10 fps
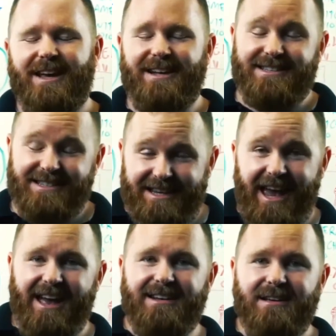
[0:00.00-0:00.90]

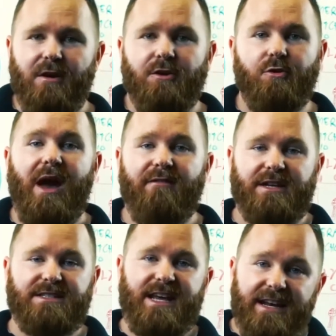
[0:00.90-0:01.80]
Instead, you have
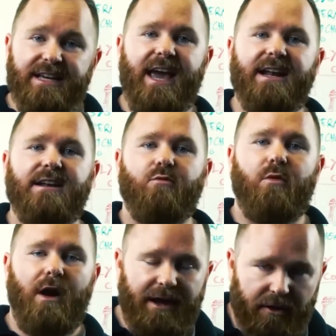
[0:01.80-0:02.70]
a dedicated
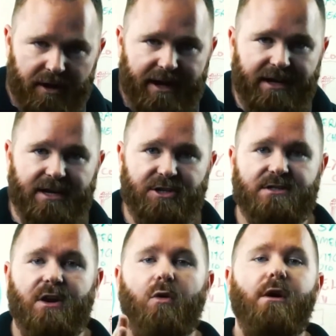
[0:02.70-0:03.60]
internet
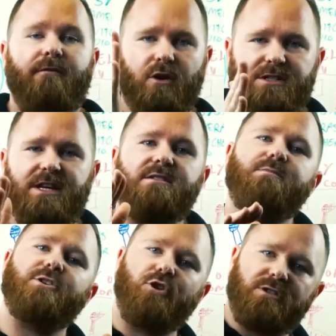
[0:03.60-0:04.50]
connection. So first thing is
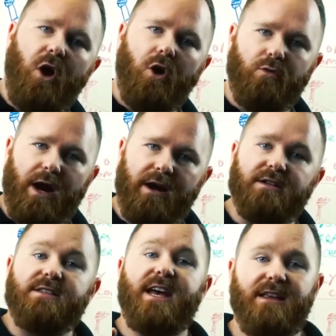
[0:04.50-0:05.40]
make sure it's
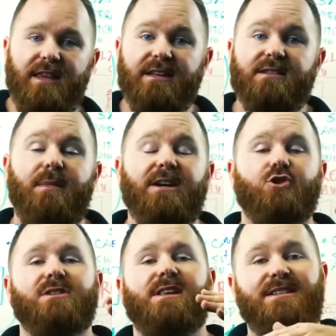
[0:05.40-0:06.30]
hardwired. Second thing is to make
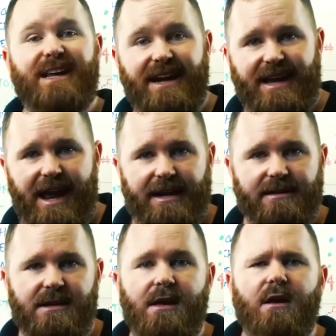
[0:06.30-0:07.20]
sure it's
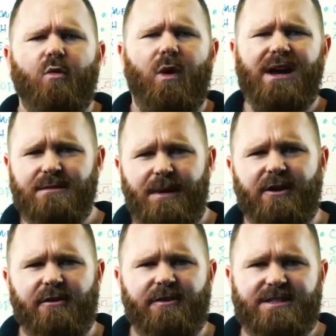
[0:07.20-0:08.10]
dedicated. Why does it
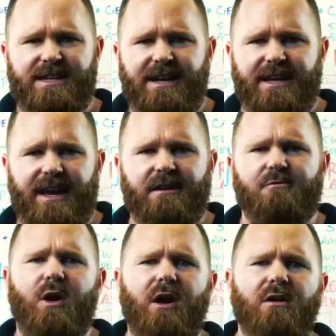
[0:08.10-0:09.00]
matter if it's
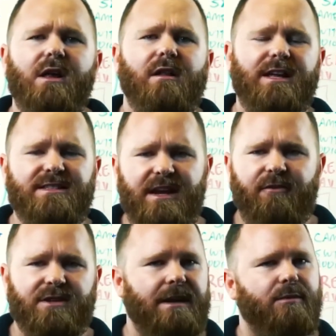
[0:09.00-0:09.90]
dedicated? Well, let's say,
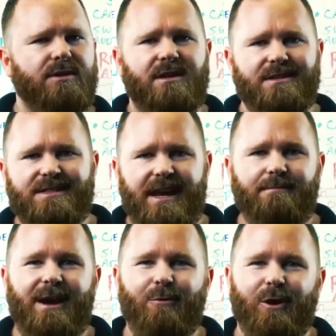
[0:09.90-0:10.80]
for example, it's on the
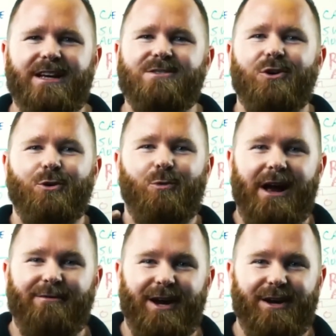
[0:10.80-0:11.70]
same network as all your
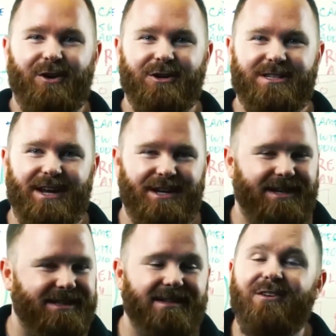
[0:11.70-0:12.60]
Wi-Fi and all your
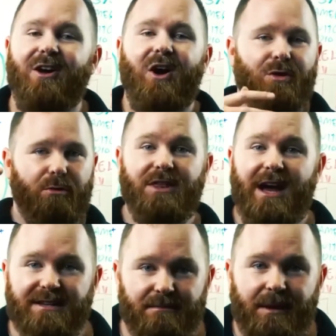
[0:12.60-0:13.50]
attendees.
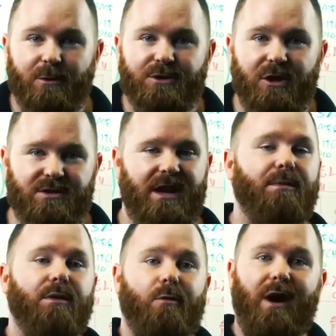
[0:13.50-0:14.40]
3,000 people shows
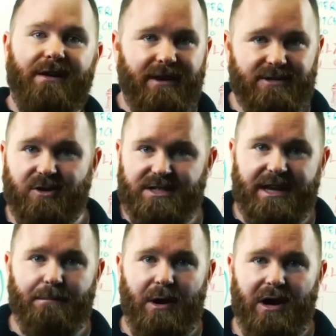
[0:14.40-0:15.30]
up, the Wi-Fi starts
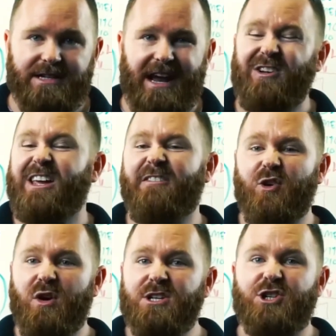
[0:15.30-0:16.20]
to get bogged down.
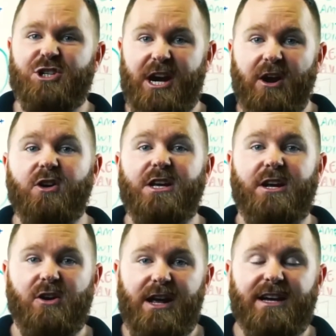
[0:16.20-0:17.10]
If you're on a shared
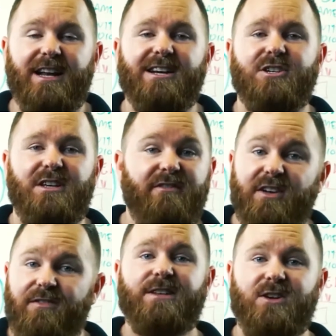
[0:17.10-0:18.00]
internet connection,
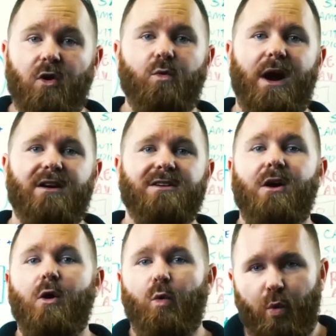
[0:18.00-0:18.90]
even if it's hardwired
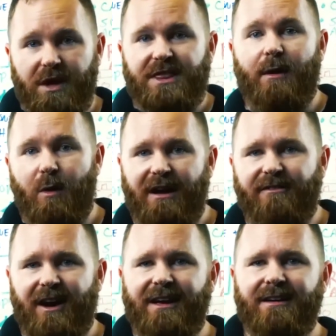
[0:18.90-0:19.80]
with that
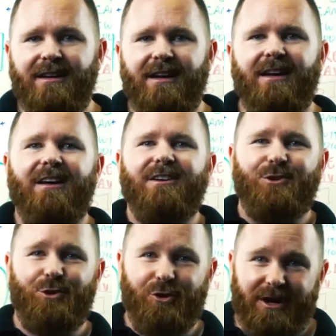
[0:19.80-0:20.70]
Wi-Fi,
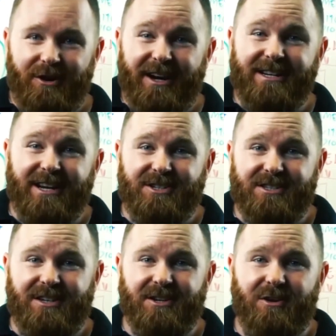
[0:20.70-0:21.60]
your internet connection
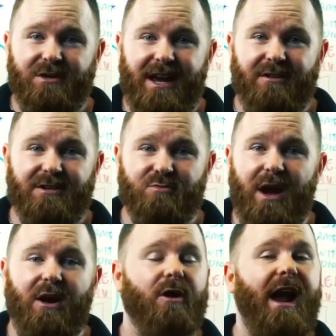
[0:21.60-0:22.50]
is going to go down as
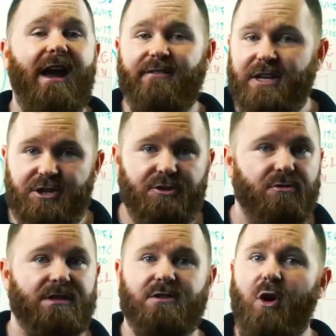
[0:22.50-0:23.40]
well or have
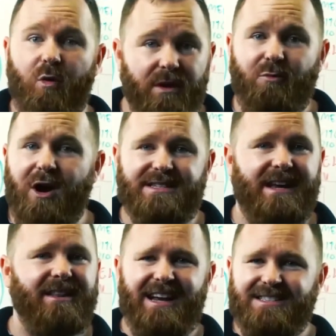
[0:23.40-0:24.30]
issues, and no one wants
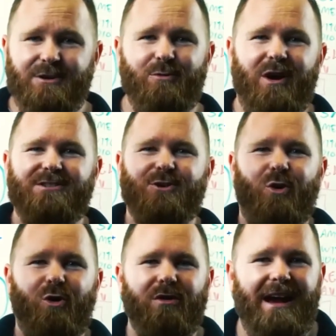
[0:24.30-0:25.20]
that. Last thing you want is your
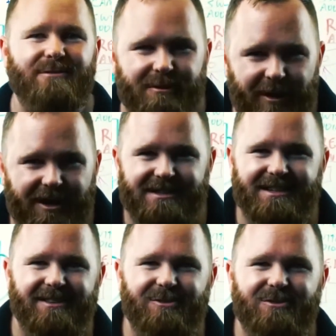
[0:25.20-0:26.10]
whole live stream audience
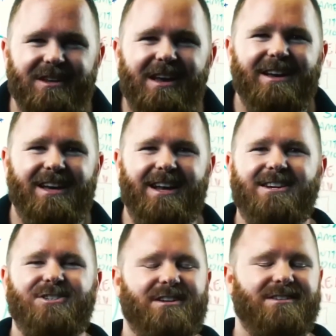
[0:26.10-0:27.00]
to lose
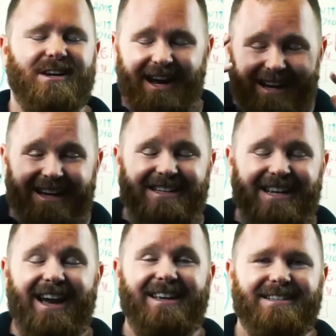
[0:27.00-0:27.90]
connection.
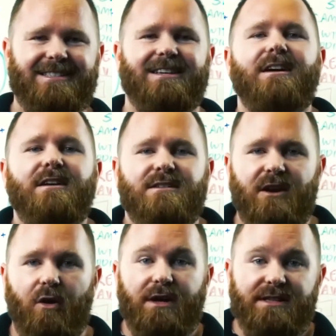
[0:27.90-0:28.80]
Hey, yikes!
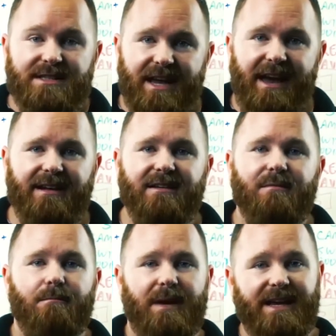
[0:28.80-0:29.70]
So instead,
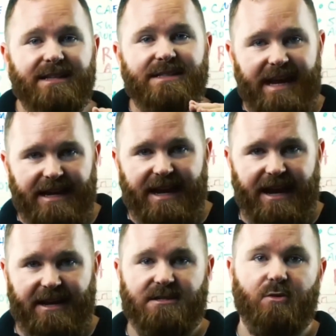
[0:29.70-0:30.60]
make it
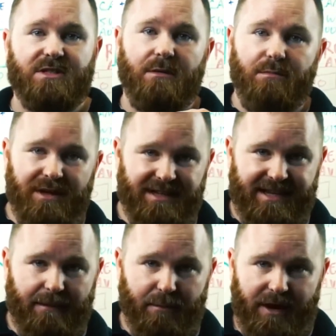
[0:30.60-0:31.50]
dedicated so it's completely
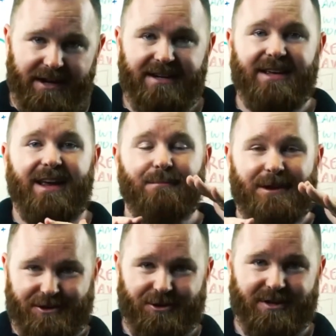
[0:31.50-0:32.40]
separated and
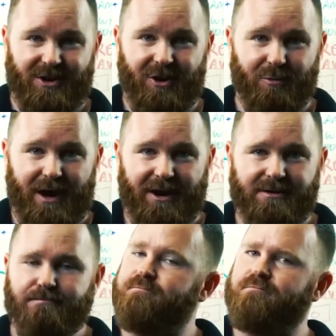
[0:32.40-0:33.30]
make sure it's
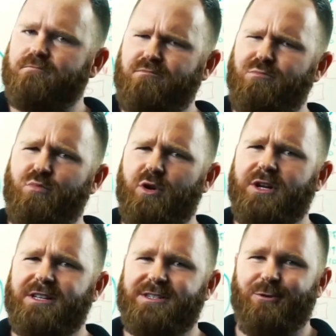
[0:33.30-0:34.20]
hardwired.
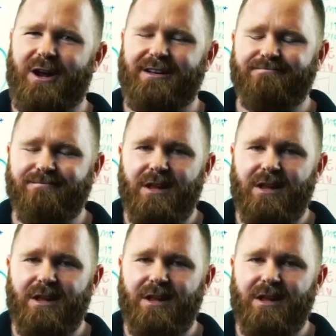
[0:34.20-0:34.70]
Pretty easy, right?